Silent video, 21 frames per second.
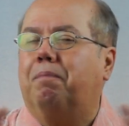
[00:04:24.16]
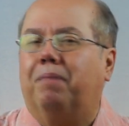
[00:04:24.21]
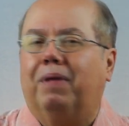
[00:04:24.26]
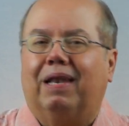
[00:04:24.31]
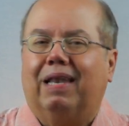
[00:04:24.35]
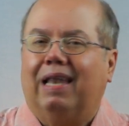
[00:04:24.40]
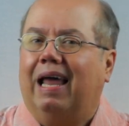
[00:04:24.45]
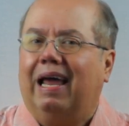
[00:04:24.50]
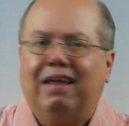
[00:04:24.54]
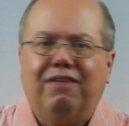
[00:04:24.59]

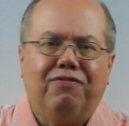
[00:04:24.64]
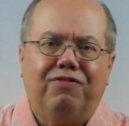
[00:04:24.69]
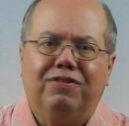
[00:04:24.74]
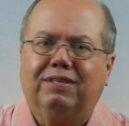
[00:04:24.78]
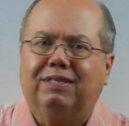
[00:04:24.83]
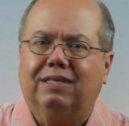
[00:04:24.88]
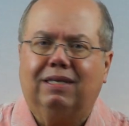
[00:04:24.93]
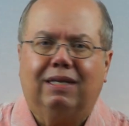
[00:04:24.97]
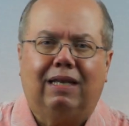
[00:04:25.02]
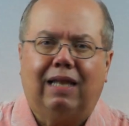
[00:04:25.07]
But life
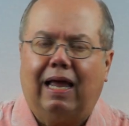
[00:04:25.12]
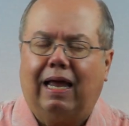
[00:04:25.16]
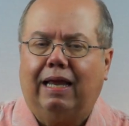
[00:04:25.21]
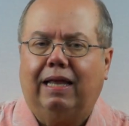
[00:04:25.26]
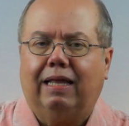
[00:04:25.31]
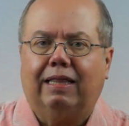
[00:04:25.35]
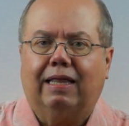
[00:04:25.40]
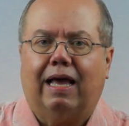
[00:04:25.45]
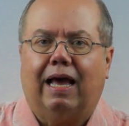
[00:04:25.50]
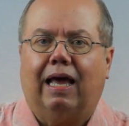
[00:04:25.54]
isn't
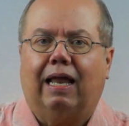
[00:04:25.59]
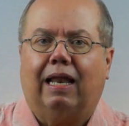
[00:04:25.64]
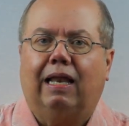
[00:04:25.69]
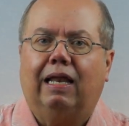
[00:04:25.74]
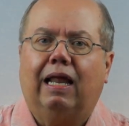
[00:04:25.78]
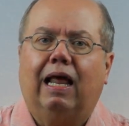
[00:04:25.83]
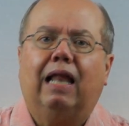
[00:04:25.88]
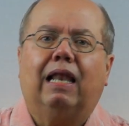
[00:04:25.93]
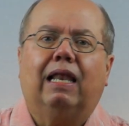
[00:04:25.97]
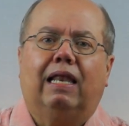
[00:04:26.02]
like that.
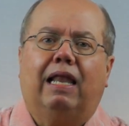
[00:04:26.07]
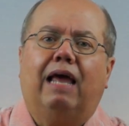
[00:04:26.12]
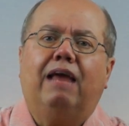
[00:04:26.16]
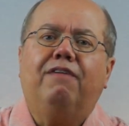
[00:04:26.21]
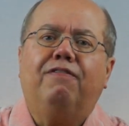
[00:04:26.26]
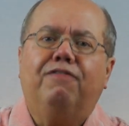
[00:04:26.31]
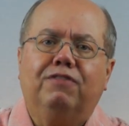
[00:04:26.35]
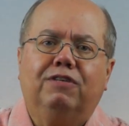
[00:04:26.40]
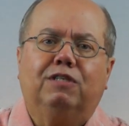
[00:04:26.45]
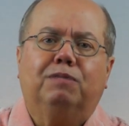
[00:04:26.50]

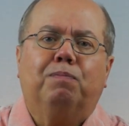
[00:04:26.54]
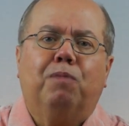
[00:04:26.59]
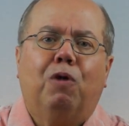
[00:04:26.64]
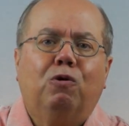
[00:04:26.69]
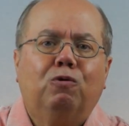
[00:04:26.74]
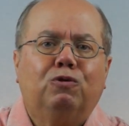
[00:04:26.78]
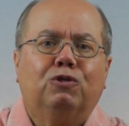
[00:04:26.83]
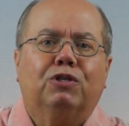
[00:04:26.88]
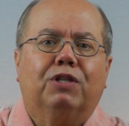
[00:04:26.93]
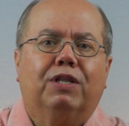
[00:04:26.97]
Life is
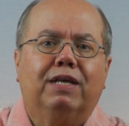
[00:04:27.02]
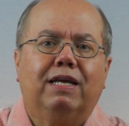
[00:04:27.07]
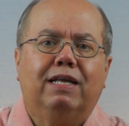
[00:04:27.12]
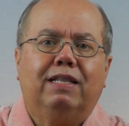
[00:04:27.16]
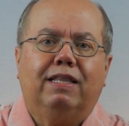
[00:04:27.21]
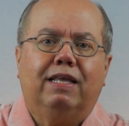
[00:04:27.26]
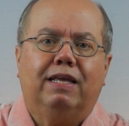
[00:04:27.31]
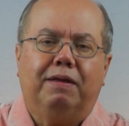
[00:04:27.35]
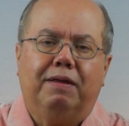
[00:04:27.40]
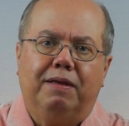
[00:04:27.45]
mostly
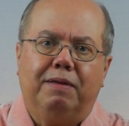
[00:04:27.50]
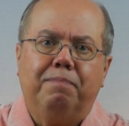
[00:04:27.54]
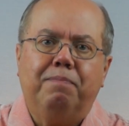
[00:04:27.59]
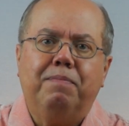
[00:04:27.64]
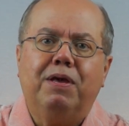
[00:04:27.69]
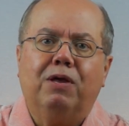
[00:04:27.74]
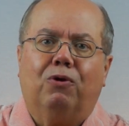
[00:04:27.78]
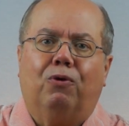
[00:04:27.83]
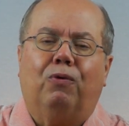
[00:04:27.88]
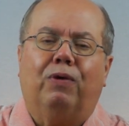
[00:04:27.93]
in the in
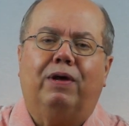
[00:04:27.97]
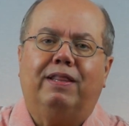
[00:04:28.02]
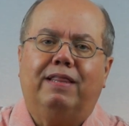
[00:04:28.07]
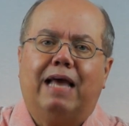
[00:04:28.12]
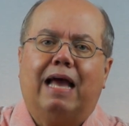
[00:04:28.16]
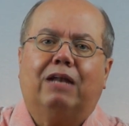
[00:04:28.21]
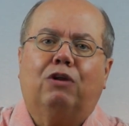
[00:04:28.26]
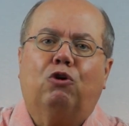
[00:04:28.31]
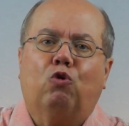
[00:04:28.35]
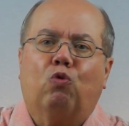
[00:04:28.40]
middle, in
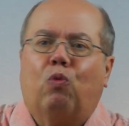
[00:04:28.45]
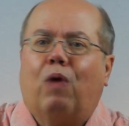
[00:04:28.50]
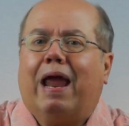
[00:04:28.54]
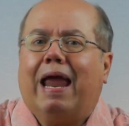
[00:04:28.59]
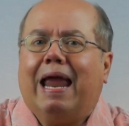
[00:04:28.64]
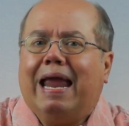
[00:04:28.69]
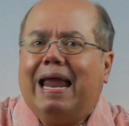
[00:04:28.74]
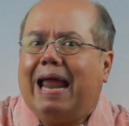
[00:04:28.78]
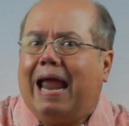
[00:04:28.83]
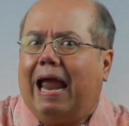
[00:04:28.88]
that
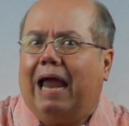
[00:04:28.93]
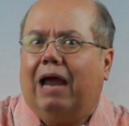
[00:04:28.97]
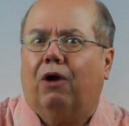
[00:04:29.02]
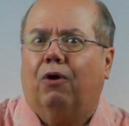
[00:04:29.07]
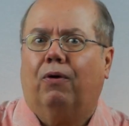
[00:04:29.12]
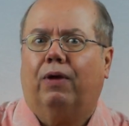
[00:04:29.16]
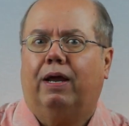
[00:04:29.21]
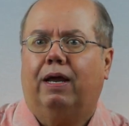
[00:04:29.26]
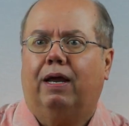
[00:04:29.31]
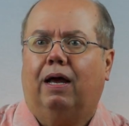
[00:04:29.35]
gray
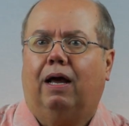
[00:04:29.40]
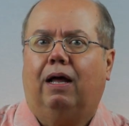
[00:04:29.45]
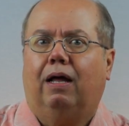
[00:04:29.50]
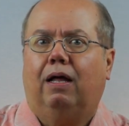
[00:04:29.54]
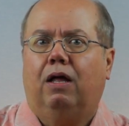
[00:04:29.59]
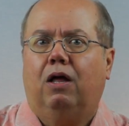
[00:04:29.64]
area